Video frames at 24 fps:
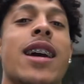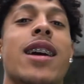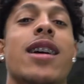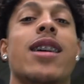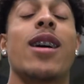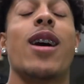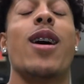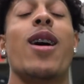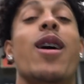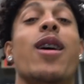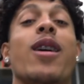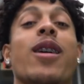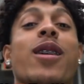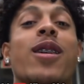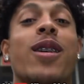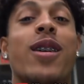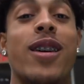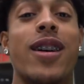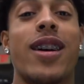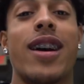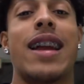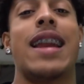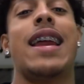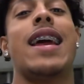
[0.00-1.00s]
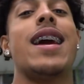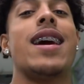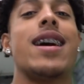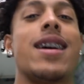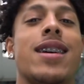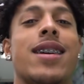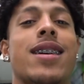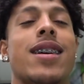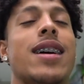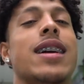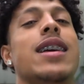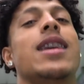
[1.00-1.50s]
haircut, a good
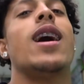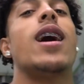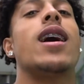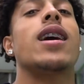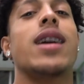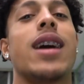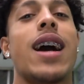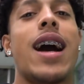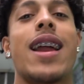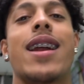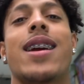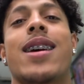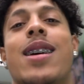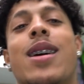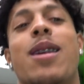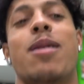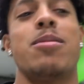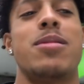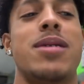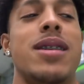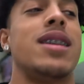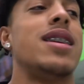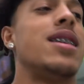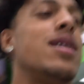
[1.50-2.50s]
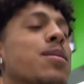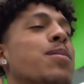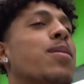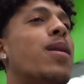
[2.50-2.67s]
haircut, y'all gotta come to this